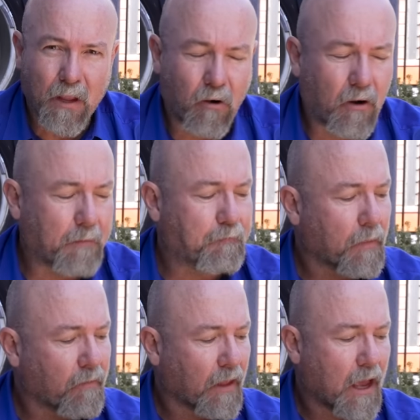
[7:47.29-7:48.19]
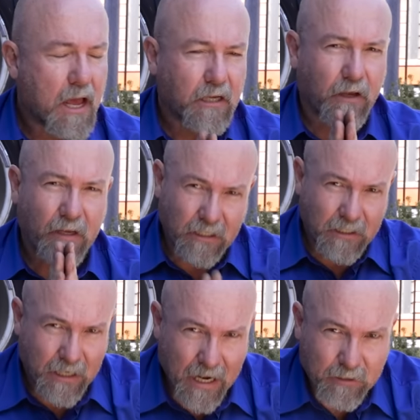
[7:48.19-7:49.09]
All right, so this is
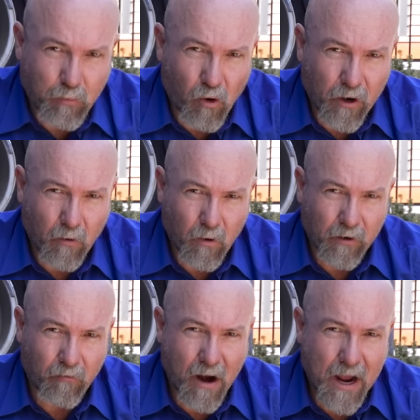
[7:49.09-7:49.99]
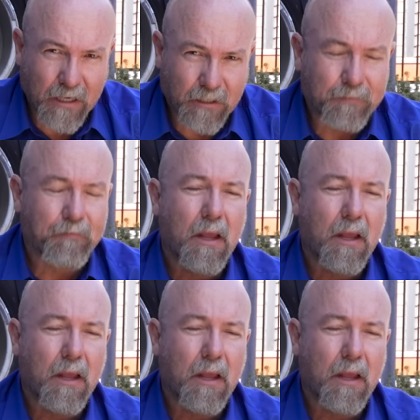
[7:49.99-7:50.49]
the next point I want to raise.